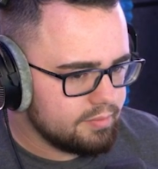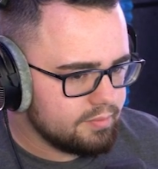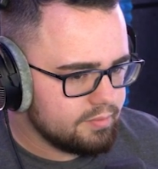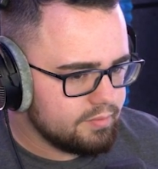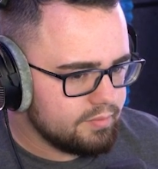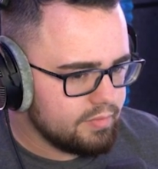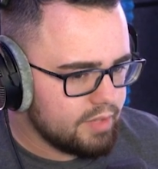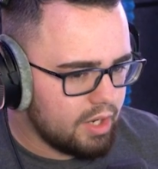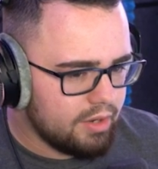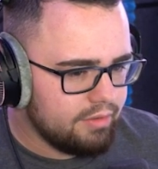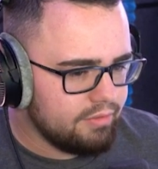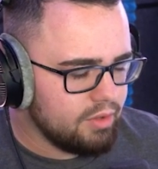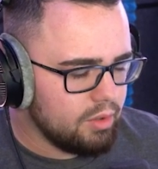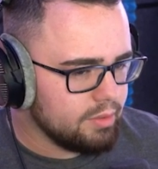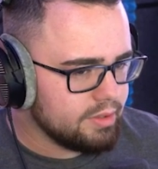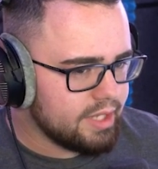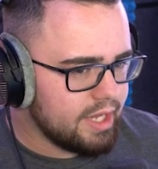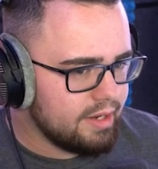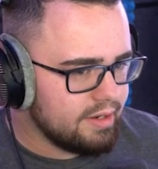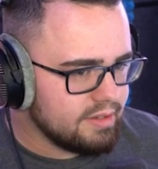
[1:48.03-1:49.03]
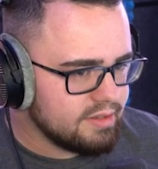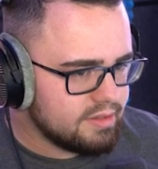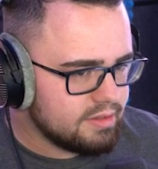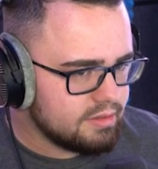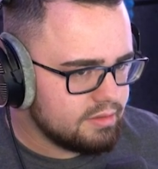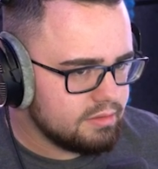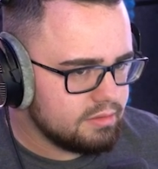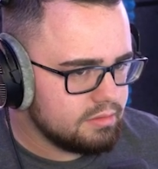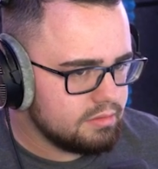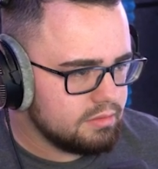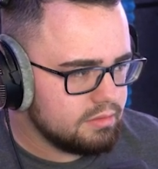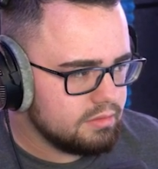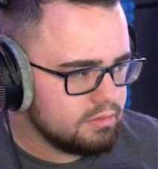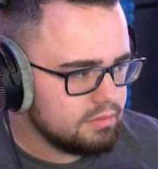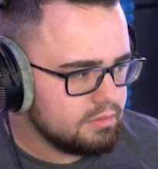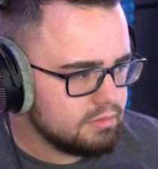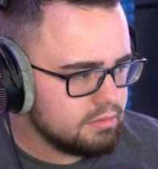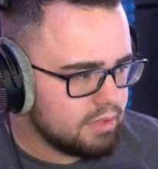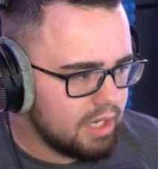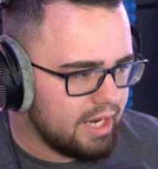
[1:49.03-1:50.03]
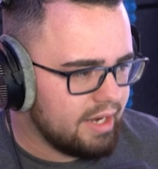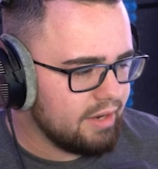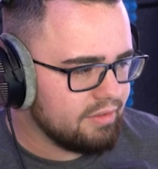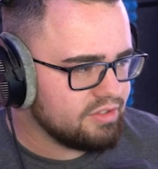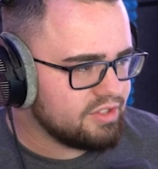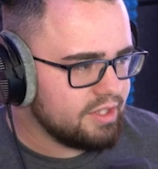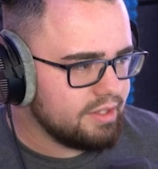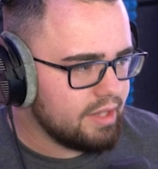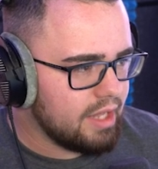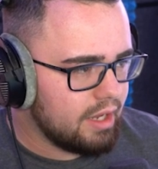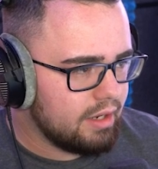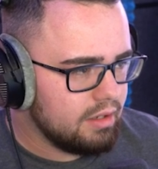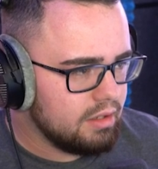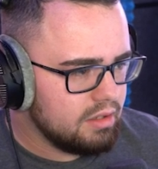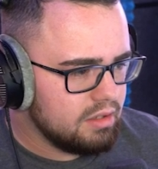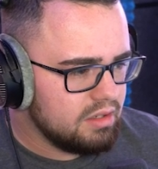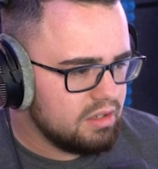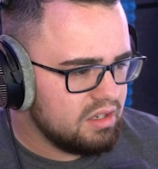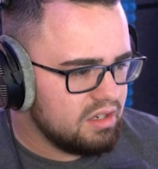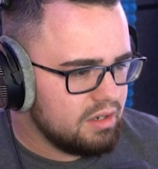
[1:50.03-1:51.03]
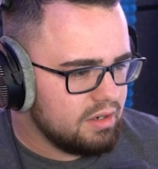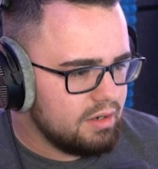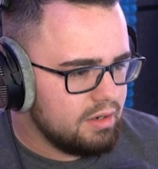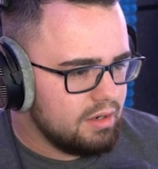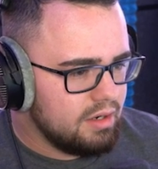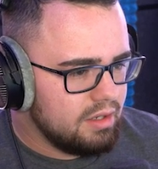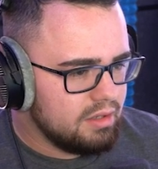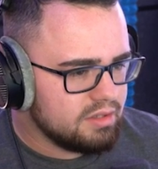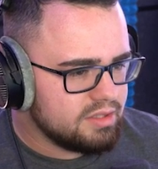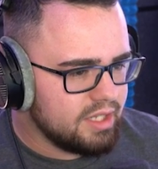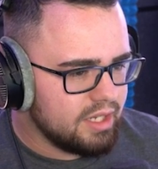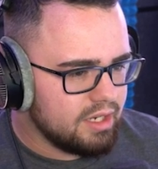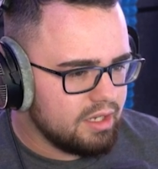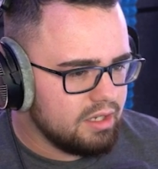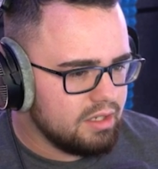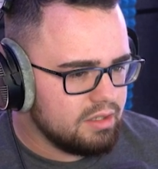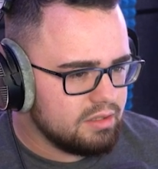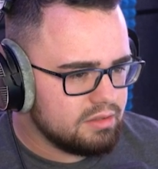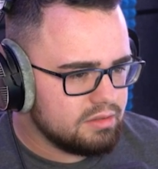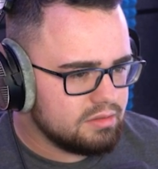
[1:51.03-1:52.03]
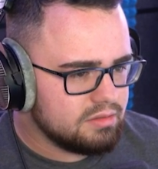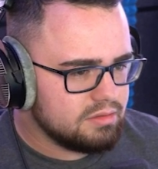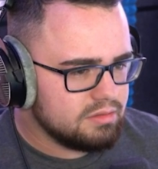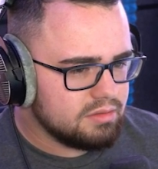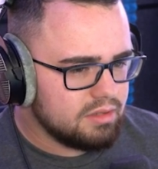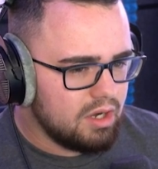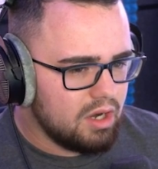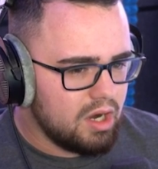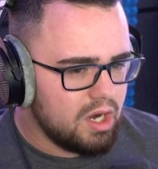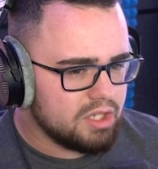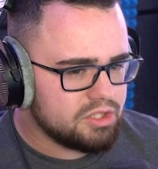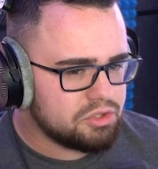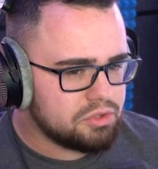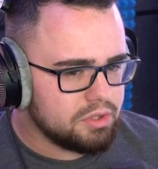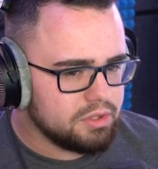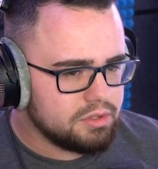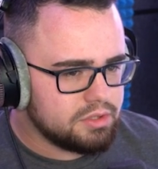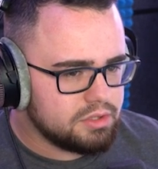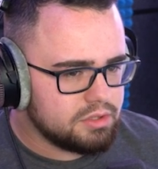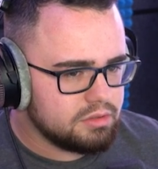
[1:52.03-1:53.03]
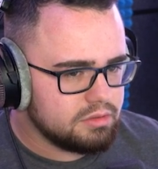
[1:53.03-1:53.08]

I don't even know what that is. I ain't never seen that. It looks like a ostrich.